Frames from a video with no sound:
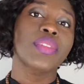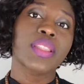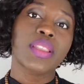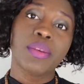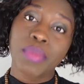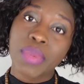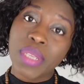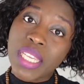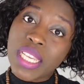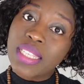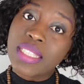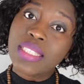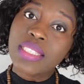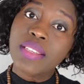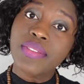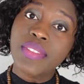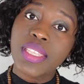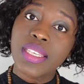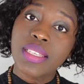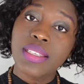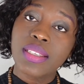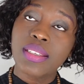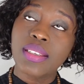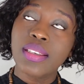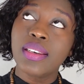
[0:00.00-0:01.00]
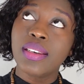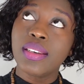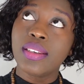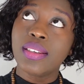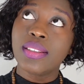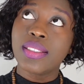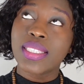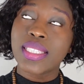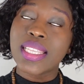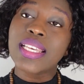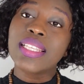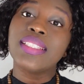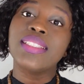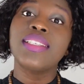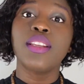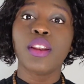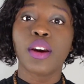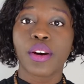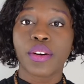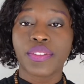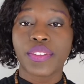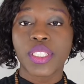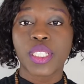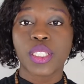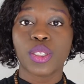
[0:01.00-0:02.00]
because of the setting
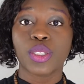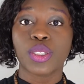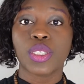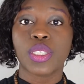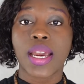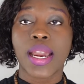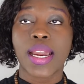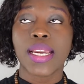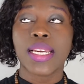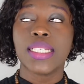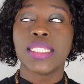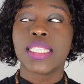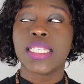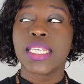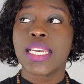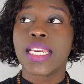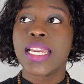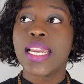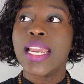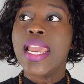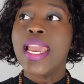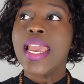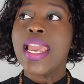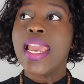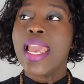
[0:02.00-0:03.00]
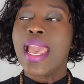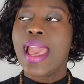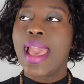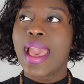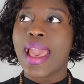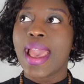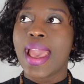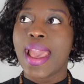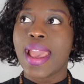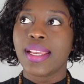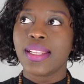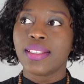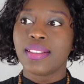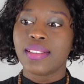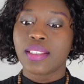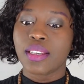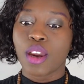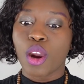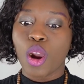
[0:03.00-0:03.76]
of the society. And